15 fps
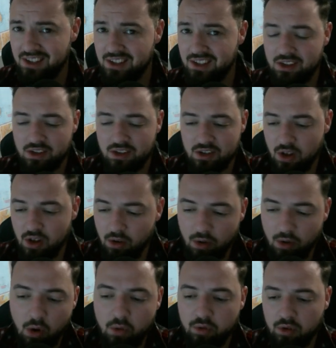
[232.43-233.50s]
It's just
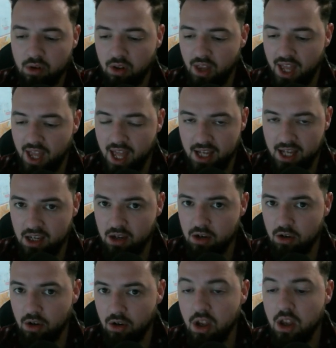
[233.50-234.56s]
overall hacking your